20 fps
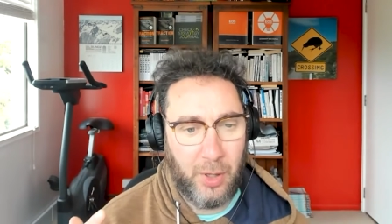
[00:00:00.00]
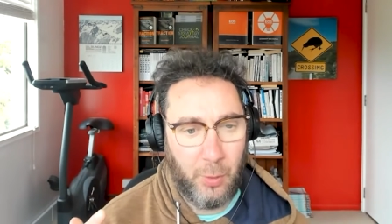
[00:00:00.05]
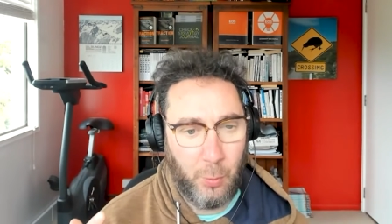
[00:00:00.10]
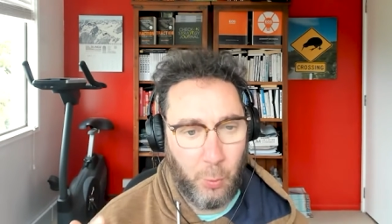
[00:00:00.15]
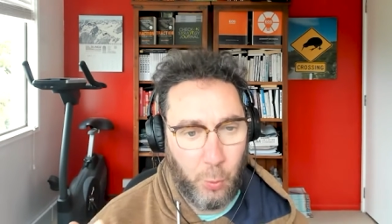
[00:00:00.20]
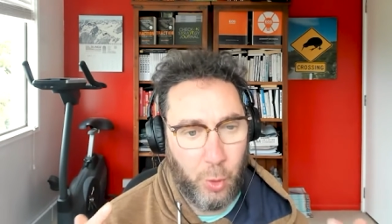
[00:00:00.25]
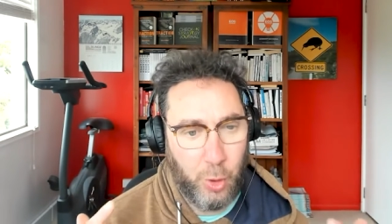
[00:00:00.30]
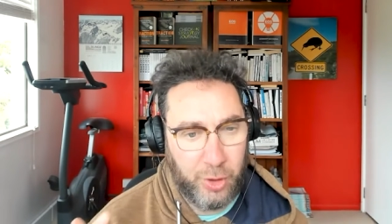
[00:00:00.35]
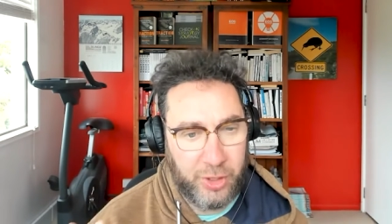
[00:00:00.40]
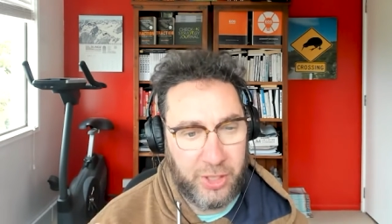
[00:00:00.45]

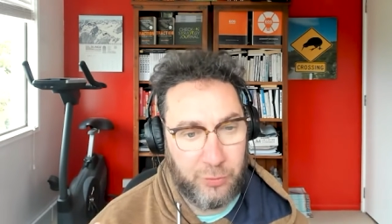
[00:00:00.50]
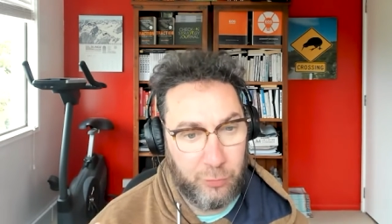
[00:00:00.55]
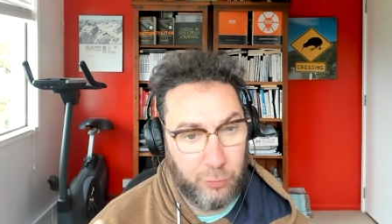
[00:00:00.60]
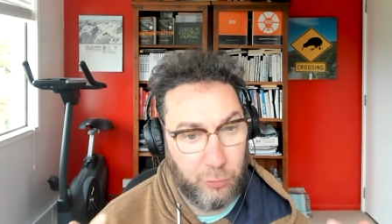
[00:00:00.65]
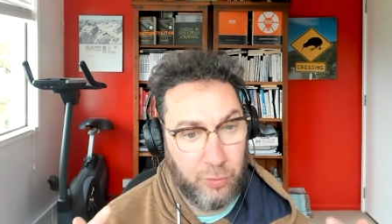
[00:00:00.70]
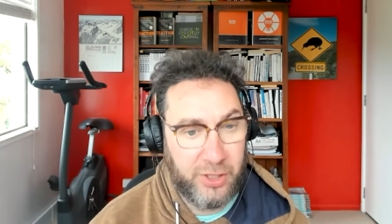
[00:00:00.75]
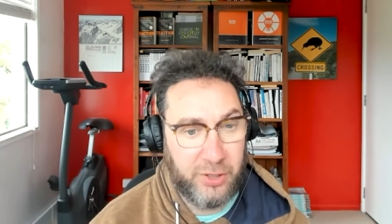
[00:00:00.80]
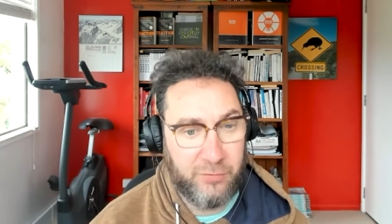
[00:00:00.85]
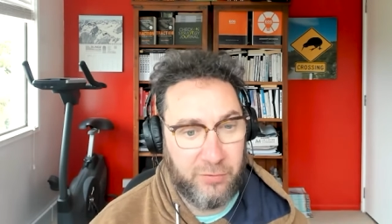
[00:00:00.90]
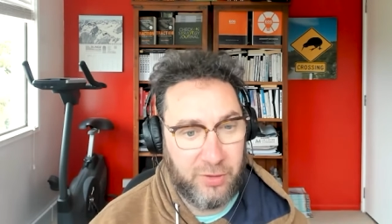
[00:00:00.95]
working
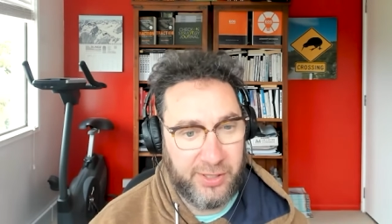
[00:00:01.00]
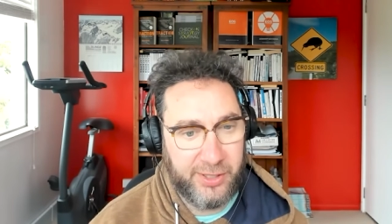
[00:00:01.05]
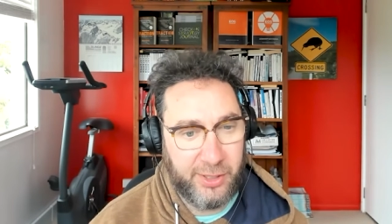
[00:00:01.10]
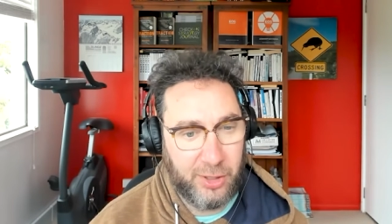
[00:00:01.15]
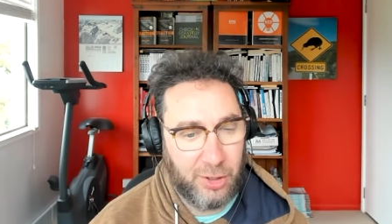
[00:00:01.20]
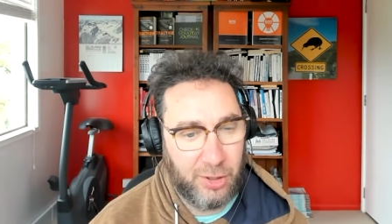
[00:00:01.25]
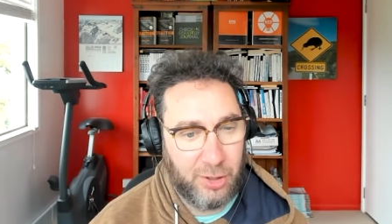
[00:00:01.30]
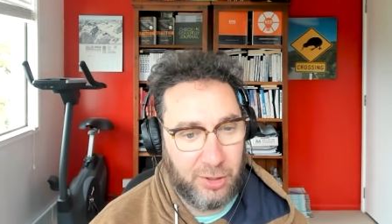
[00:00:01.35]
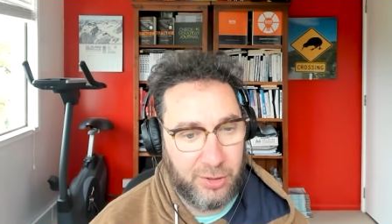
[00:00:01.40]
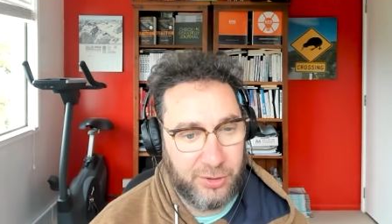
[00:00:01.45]
really, really
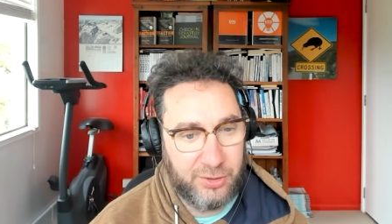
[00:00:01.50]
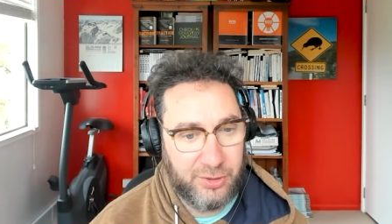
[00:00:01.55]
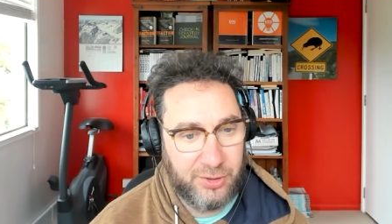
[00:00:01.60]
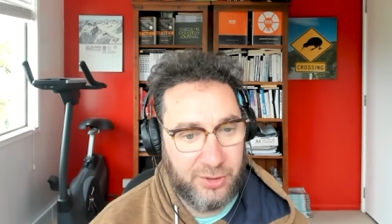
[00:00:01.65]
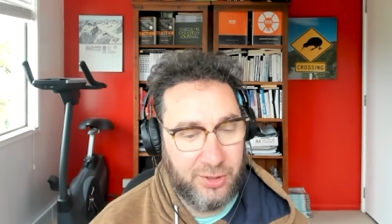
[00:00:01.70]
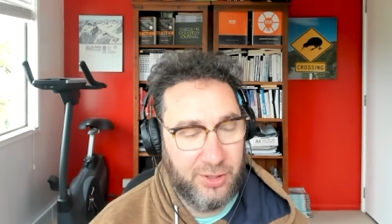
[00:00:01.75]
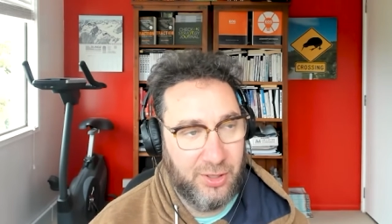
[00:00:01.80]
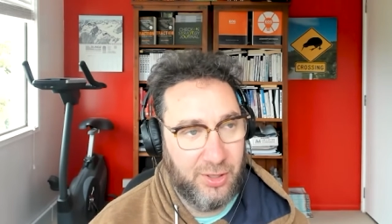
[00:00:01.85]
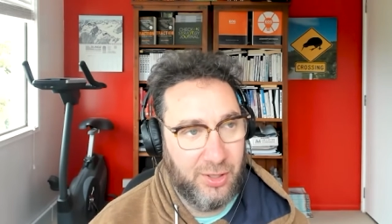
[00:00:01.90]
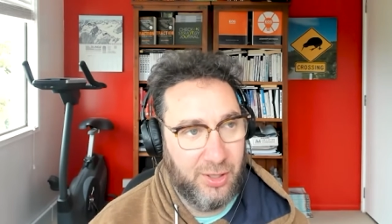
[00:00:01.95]
hard.
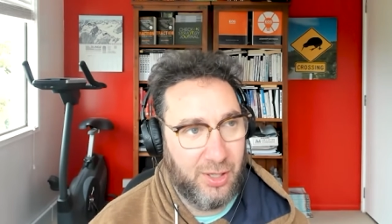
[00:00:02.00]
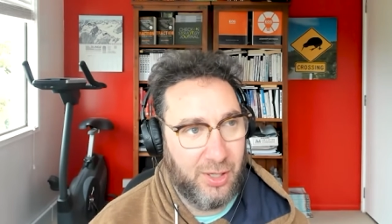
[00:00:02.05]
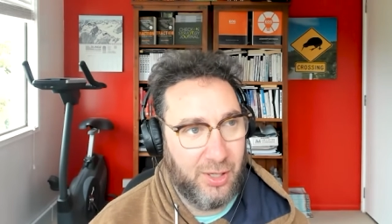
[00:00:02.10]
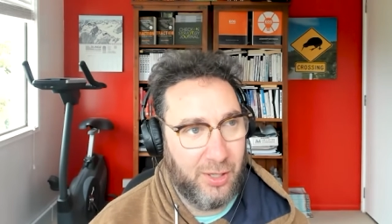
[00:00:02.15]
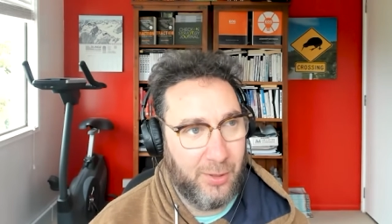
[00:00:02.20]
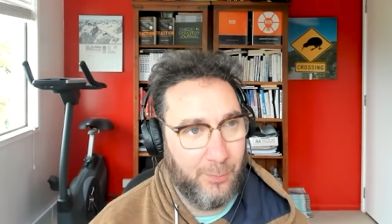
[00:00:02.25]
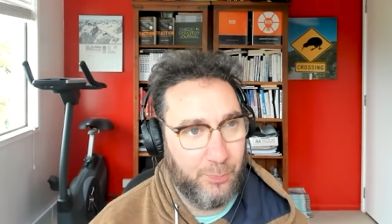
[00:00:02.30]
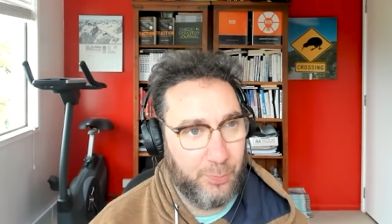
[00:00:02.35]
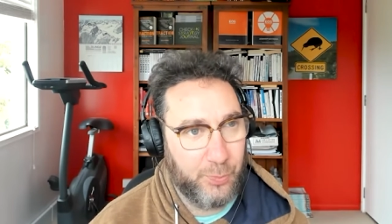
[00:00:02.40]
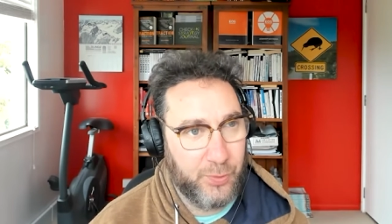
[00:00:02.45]

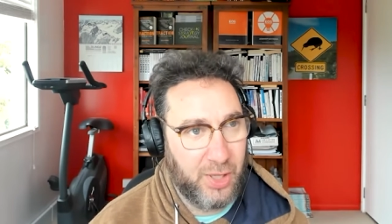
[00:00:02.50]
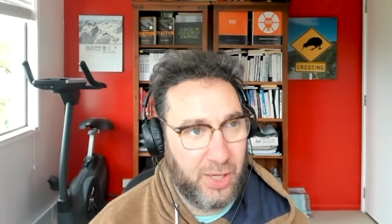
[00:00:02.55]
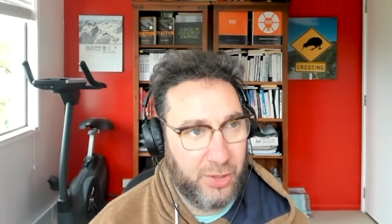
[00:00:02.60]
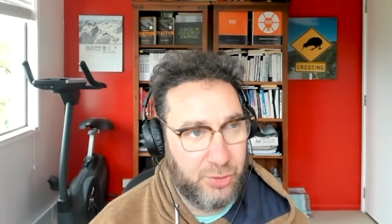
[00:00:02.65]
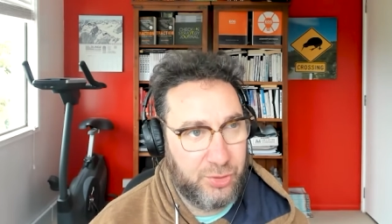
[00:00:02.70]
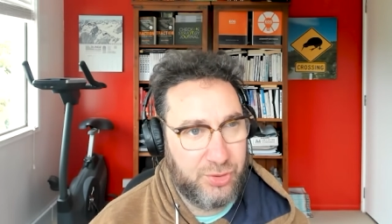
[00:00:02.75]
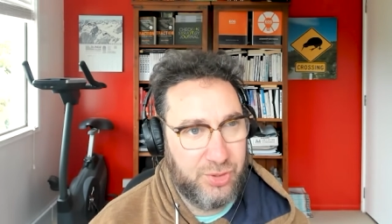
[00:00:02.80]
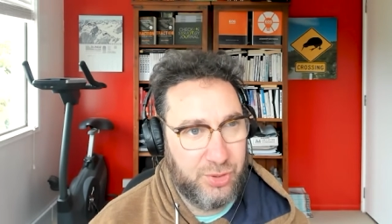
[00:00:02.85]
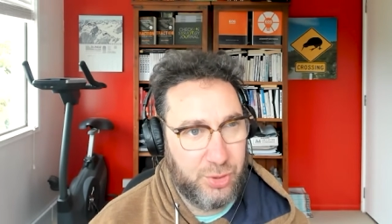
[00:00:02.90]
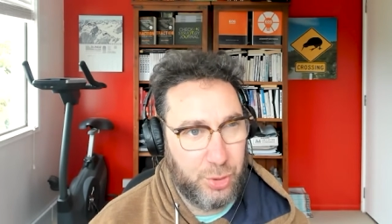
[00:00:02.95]
I
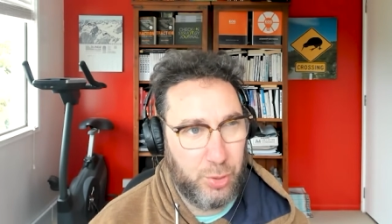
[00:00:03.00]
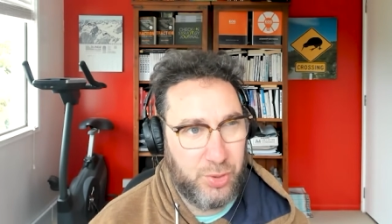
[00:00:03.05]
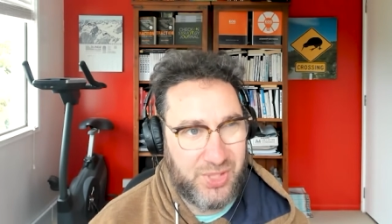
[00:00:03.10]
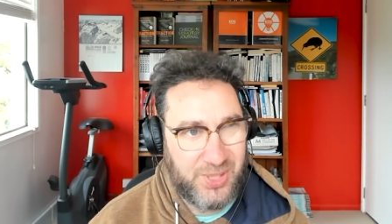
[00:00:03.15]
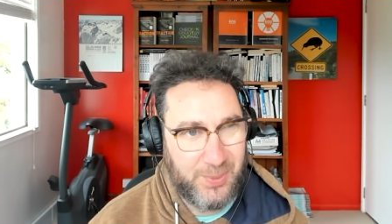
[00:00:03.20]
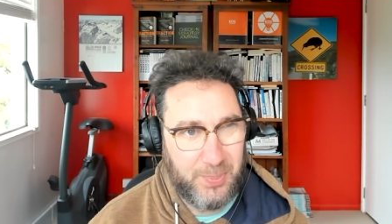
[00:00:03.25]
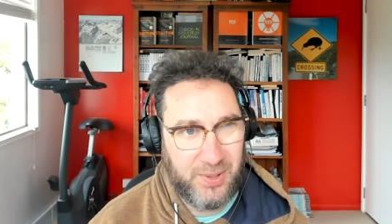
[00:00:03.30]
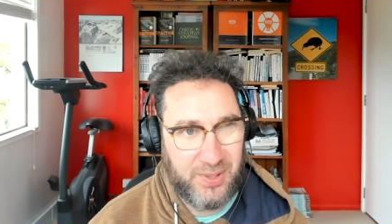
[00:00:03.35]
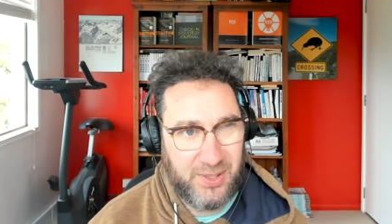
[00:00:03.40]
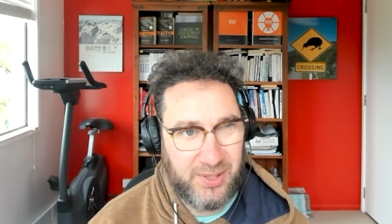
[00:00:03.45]
do
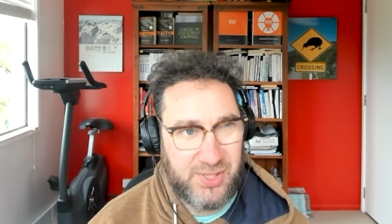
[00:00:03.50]
typically